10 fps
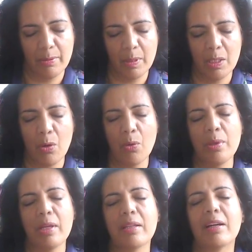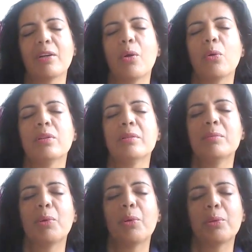we go in our golden
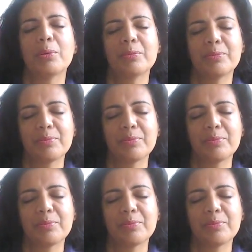bowl.